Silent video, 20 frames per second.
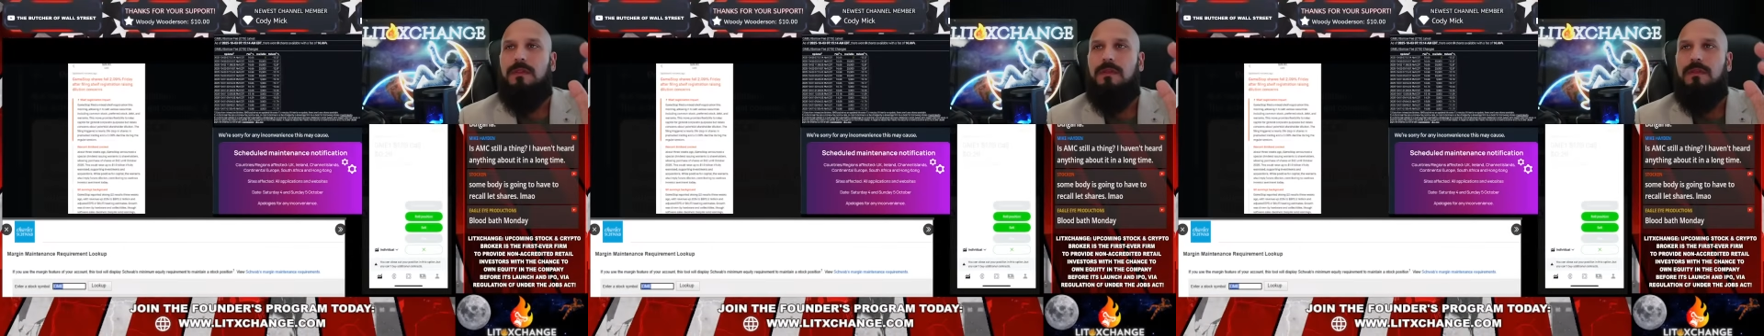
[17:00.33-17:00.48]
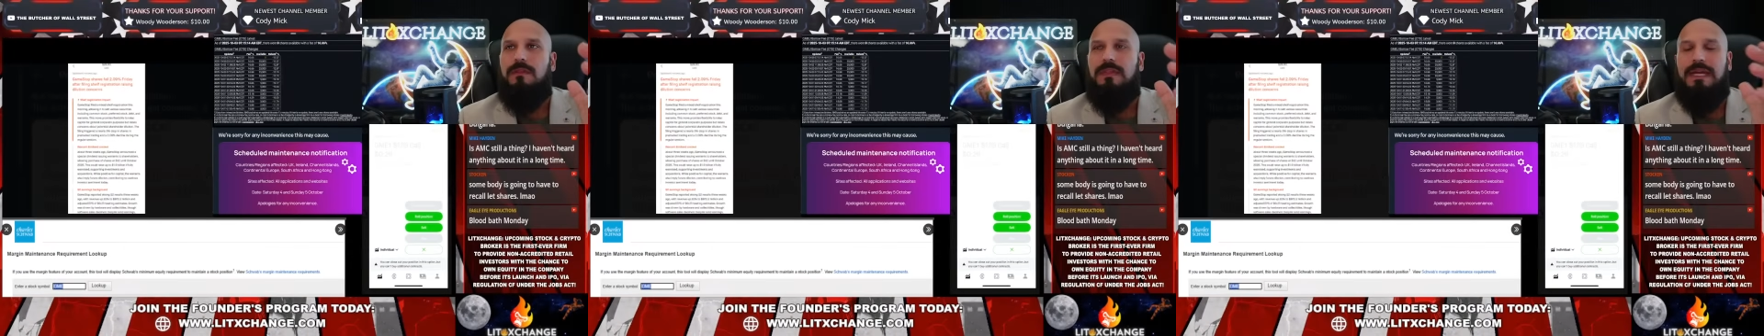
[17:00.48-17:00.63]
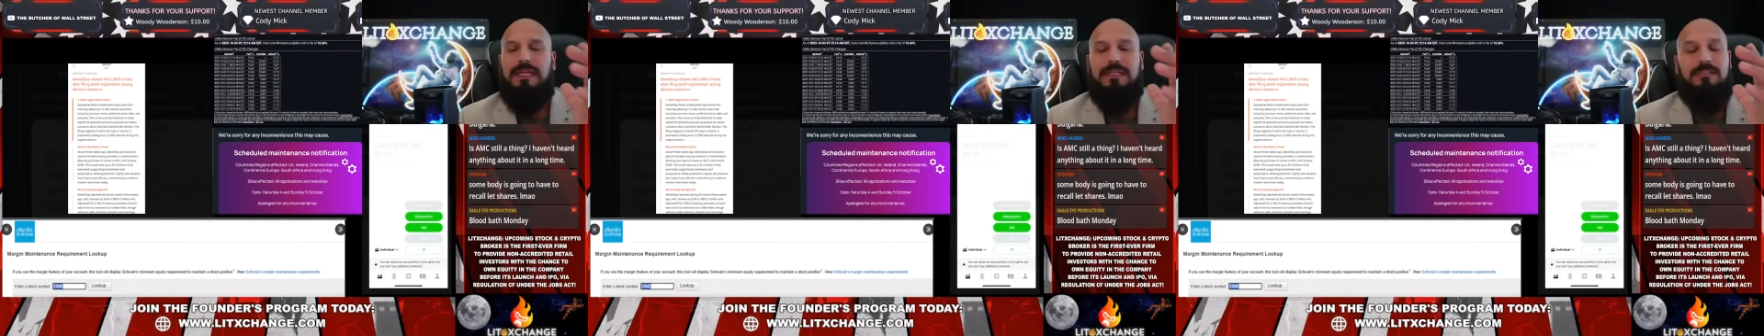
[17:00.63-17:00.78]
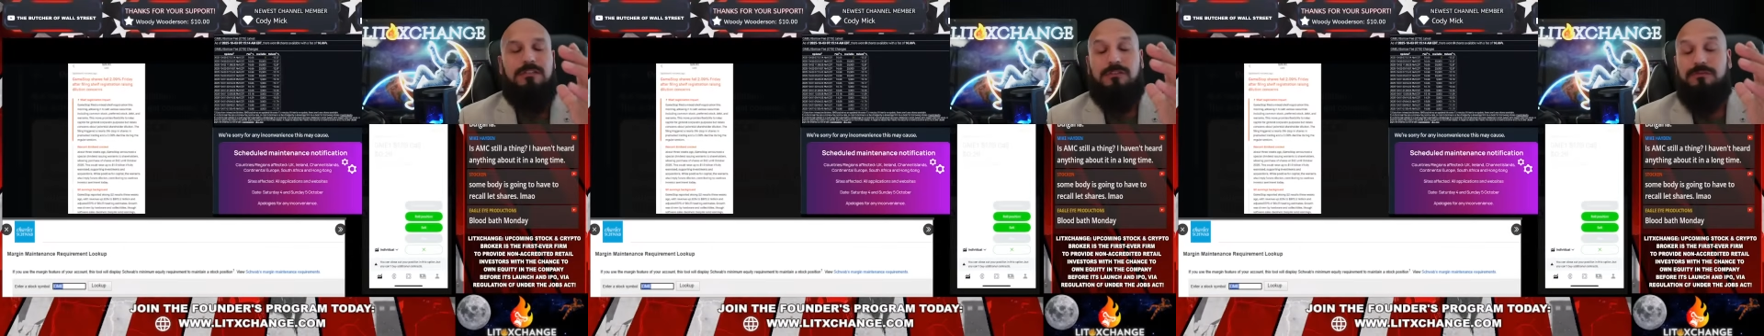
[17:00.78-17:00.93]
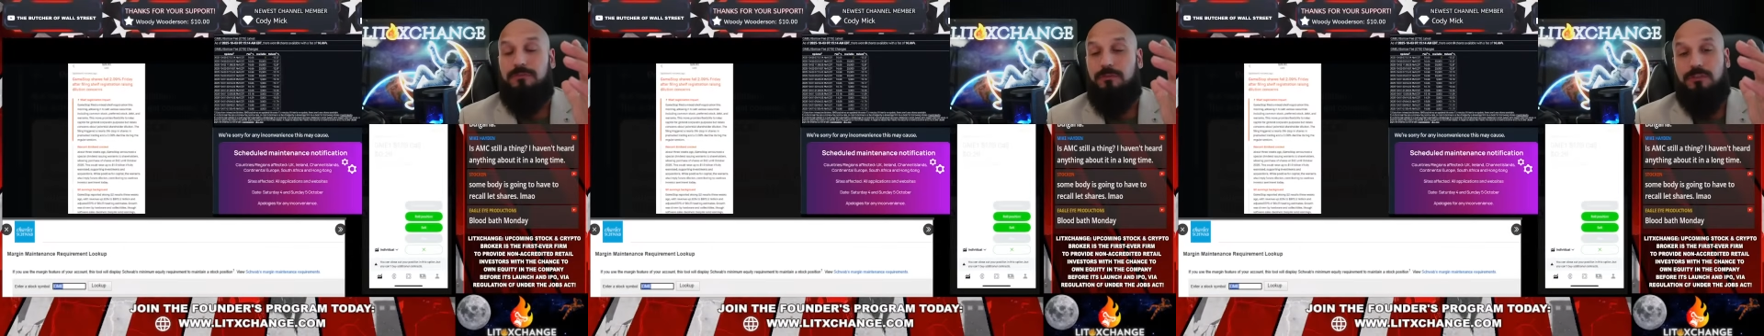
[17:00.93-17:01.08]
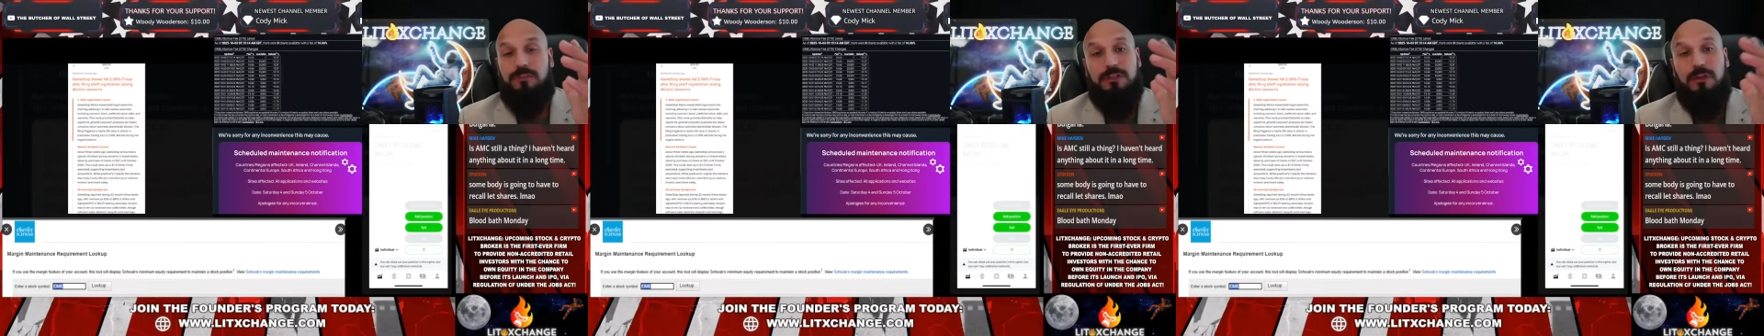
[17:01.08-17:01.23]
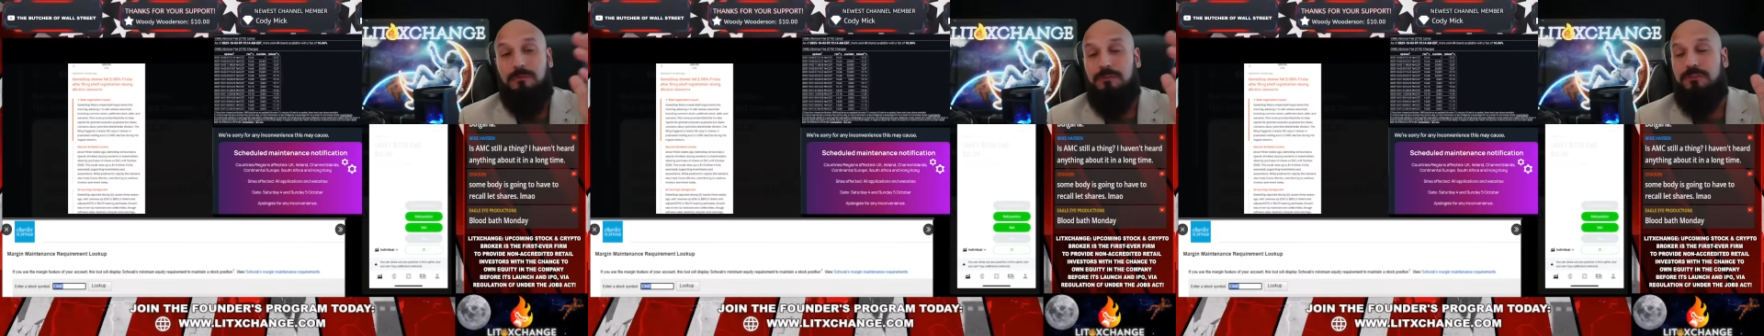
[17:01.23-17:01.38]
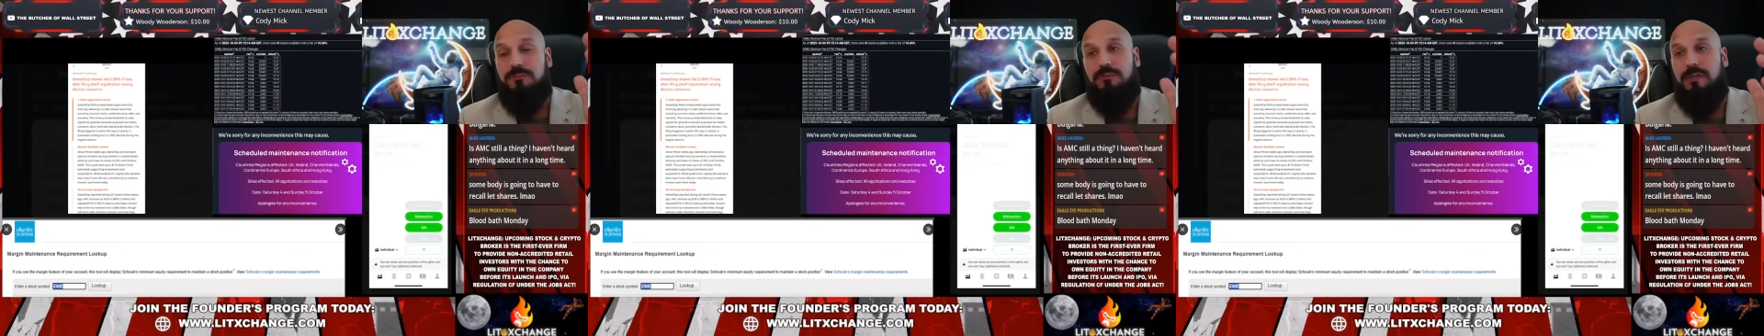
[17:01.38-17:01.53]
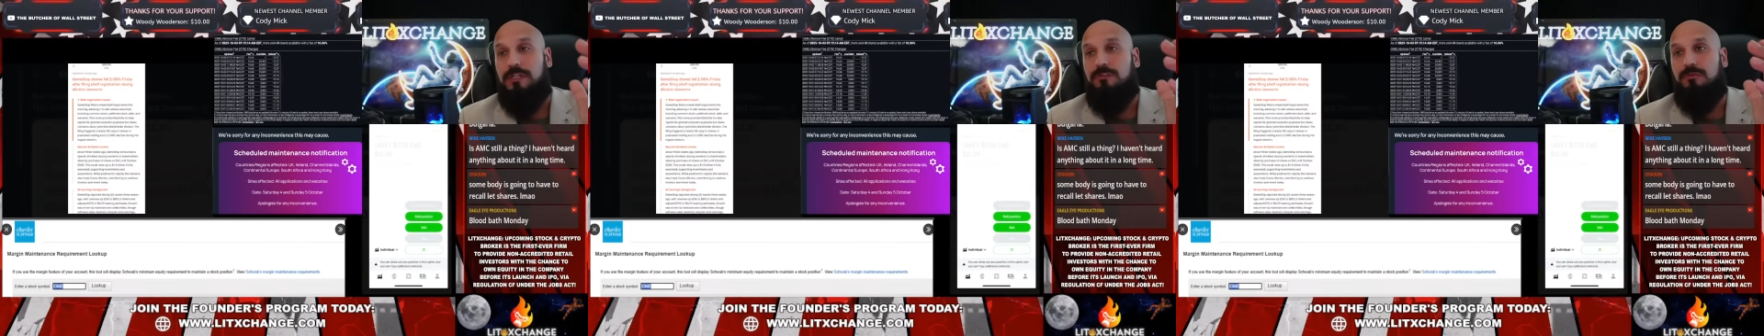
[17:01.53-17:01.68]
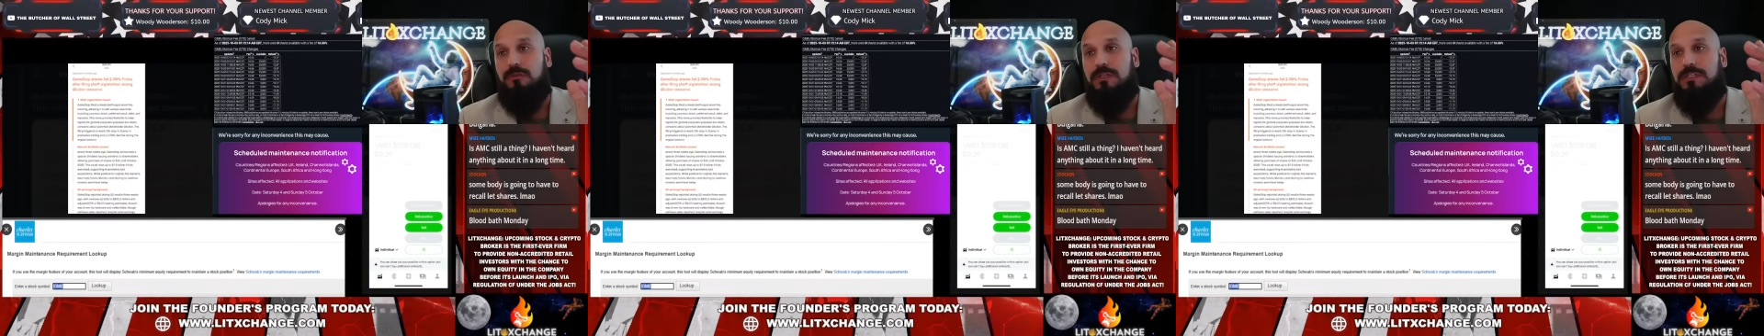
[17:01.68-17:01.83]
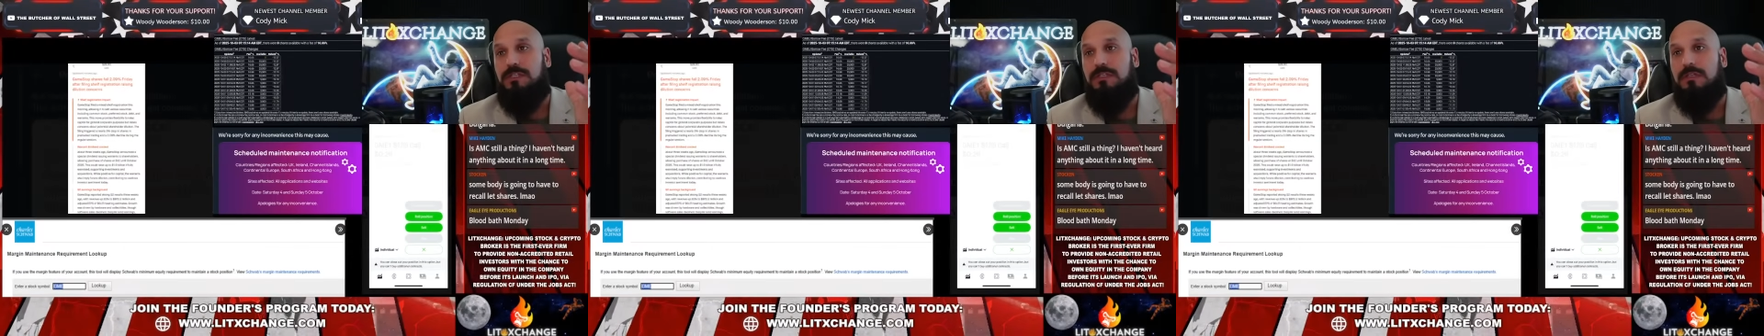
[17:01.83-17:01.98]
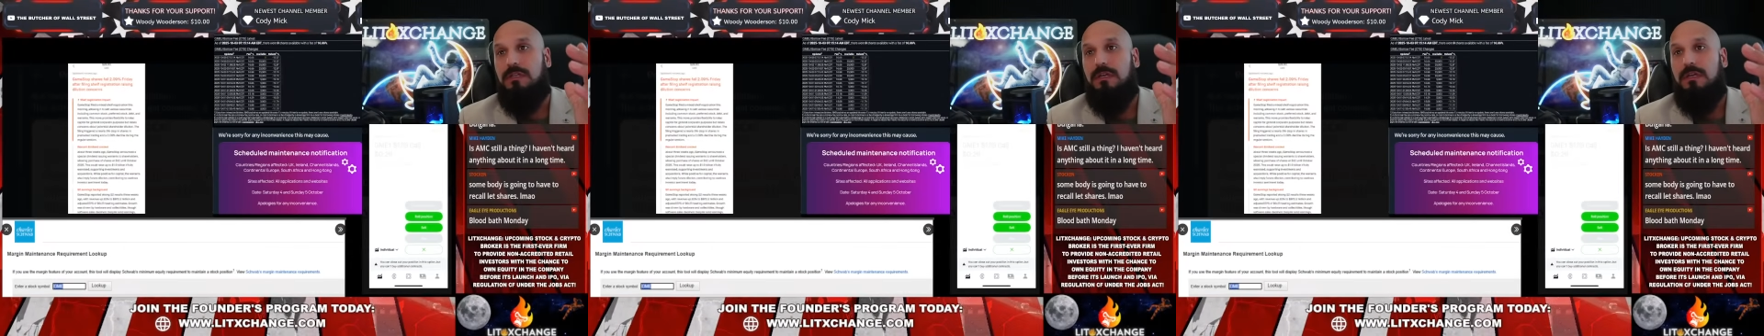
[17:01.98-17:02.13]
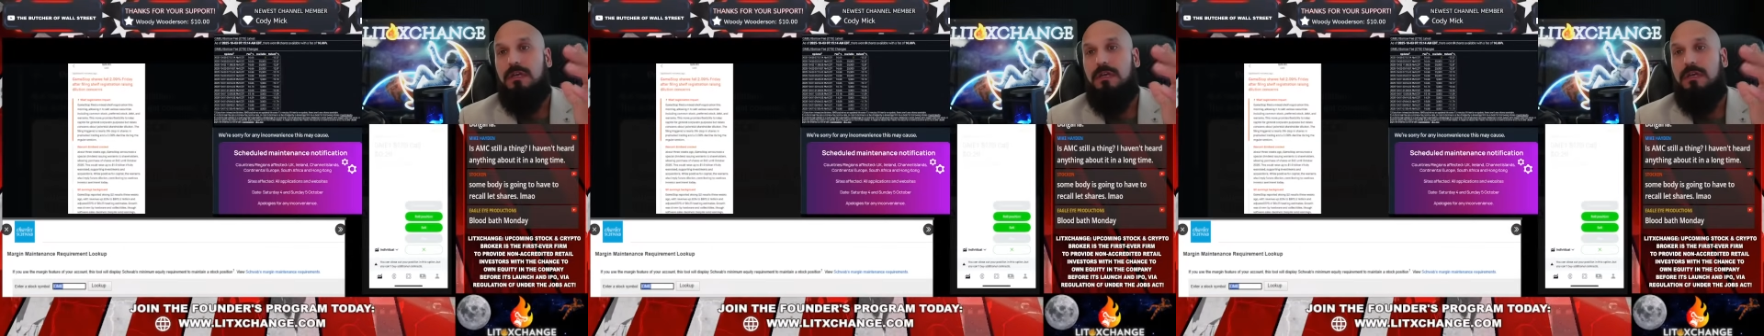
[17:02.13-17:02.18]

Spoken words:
that's, for some strange reason,